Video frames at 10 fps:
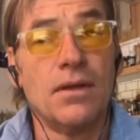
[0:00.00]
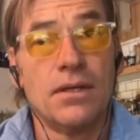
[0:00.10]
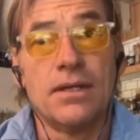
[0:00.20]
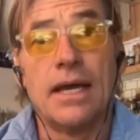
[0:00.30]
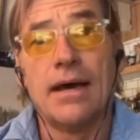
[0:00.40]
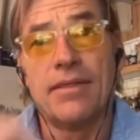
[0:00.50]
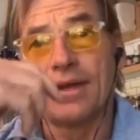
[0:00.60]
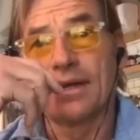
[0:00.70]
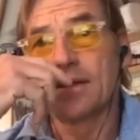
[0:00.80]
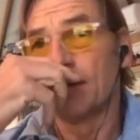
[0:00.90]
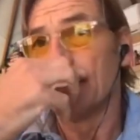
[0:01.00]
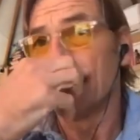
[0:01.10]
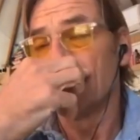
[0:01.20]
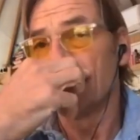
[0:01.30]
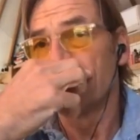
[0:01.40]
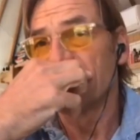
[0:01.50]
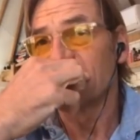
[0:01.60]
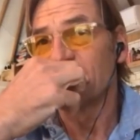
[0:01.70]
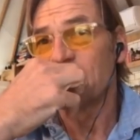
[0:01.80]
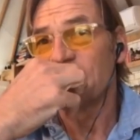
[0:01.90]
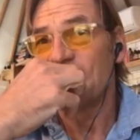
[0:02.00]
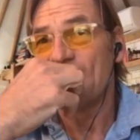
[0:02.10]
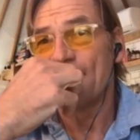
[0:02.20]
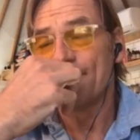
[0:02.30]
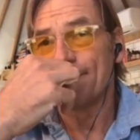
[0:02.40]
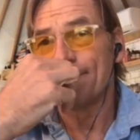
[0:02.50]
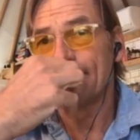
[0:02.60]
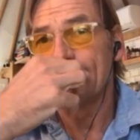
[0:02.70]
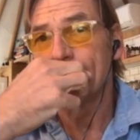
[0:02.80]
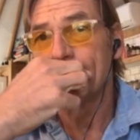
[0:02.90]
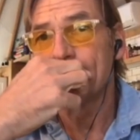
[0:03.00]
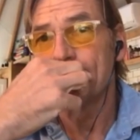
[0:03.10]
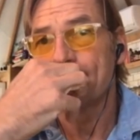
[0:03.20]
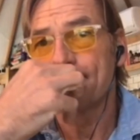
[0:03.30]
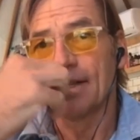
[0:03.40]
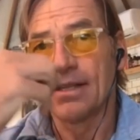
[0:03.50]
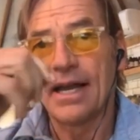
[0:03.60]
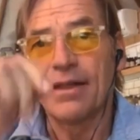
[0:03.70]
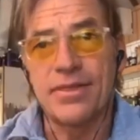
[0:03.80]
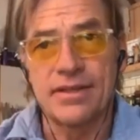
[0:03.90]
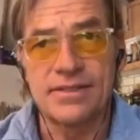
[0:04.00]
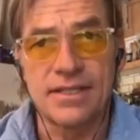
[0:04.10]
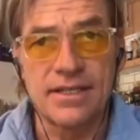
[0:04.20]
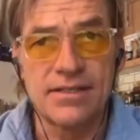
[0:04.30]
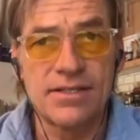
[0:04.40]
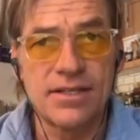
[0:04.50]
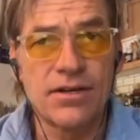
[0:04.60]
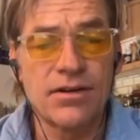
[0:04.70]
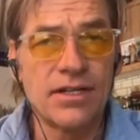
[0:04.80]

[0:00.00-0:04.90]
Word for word: Yeah, thank you. It brings up a lot of things to consider.